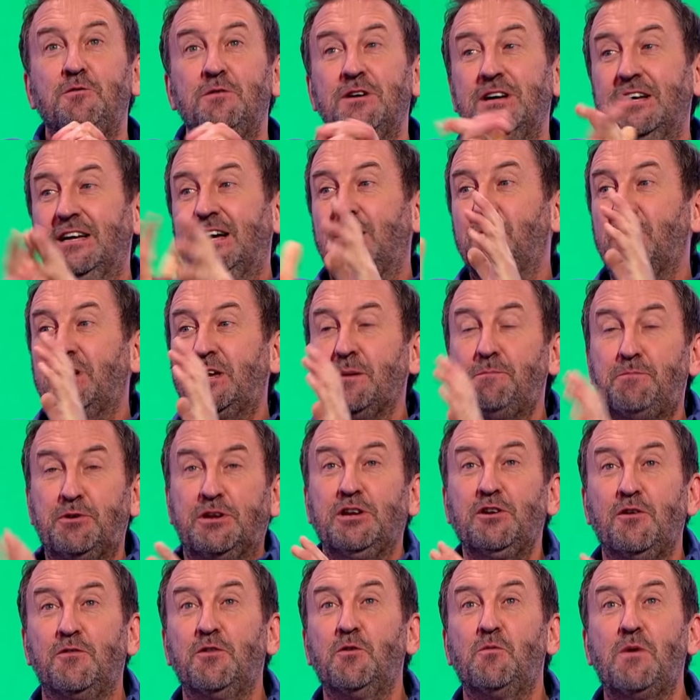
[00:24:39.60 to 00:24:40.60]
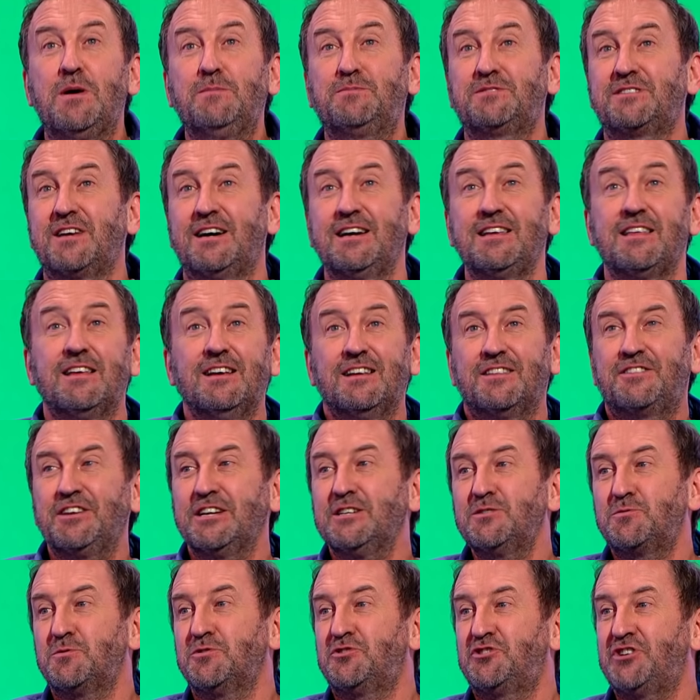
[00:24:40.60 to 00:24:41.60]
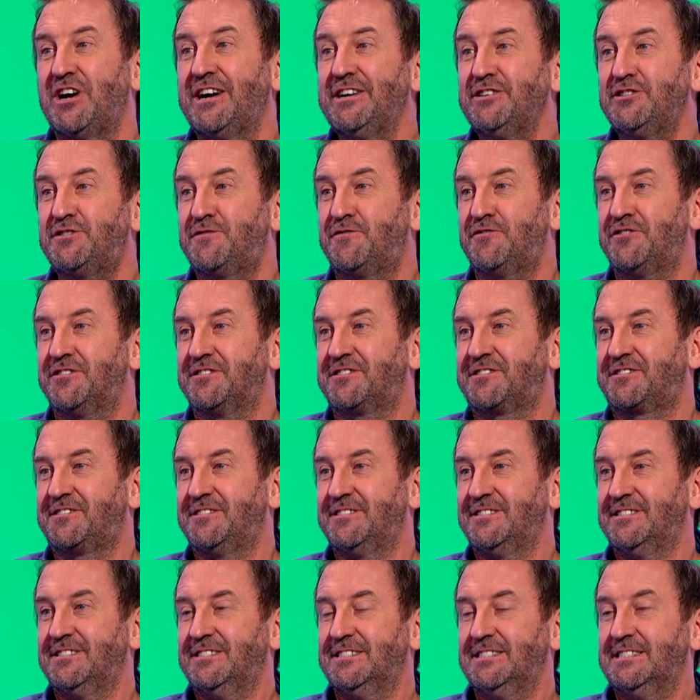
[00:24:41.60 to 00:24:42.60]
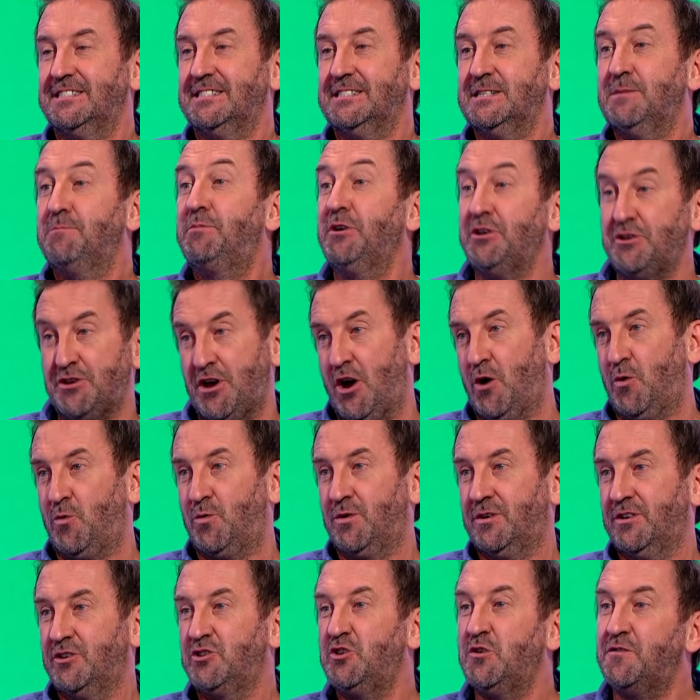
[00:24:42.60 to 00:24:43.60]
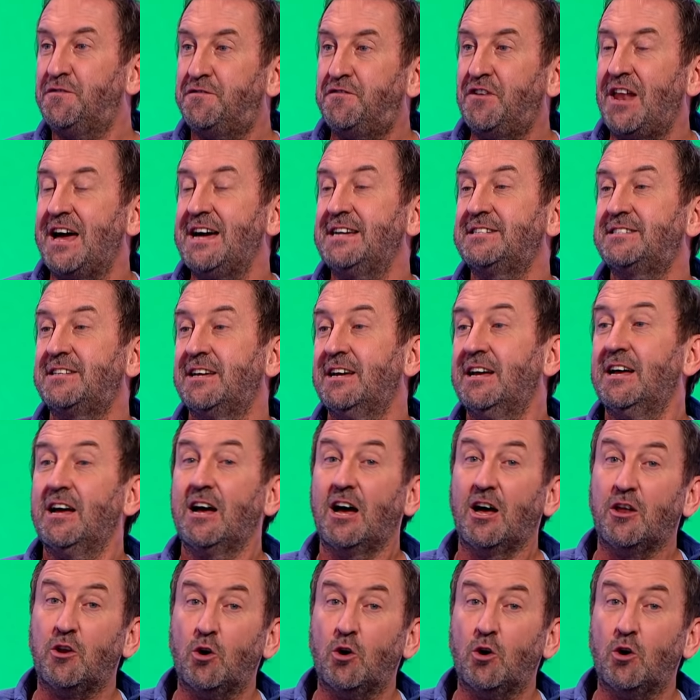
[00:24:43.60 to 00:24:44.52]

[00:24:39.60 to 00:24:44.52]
and we can put it on the website, things will change for us. But no, you fled and